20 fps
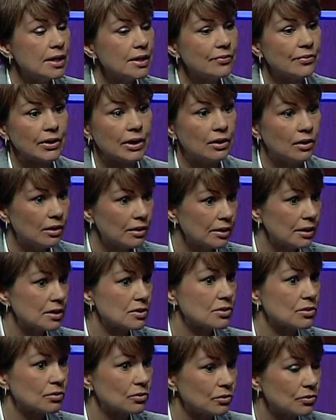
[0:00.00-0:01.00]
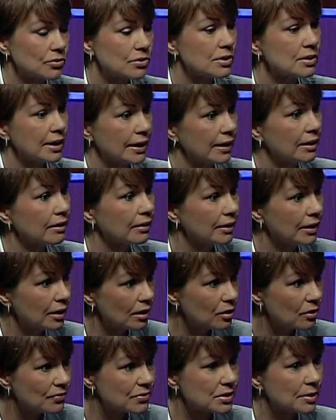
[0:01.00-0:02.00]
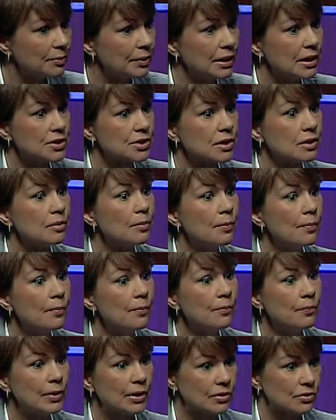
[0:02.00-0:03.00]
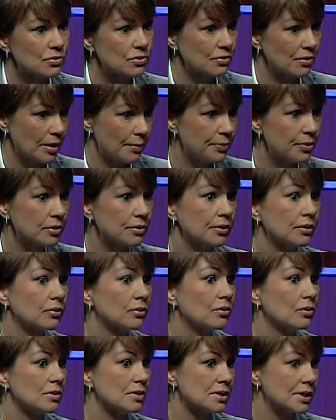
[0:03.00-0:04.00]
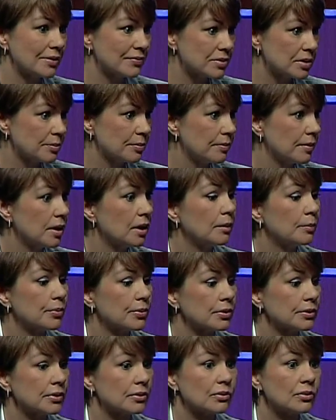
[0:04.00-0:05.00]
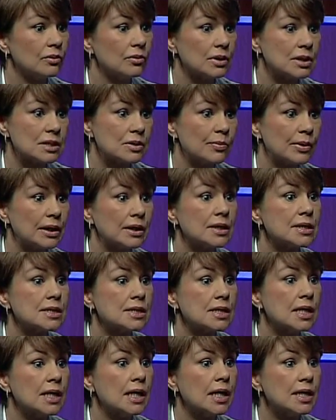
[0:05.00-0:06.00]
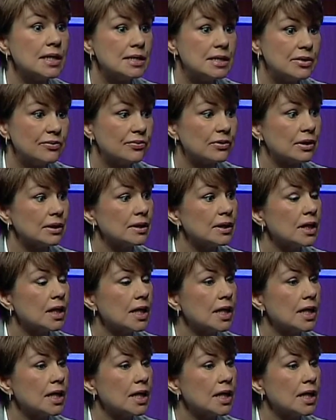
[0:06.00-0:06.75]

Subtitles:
regardless who is taking care of the patient, because there are protocols, safety protocol, as well as different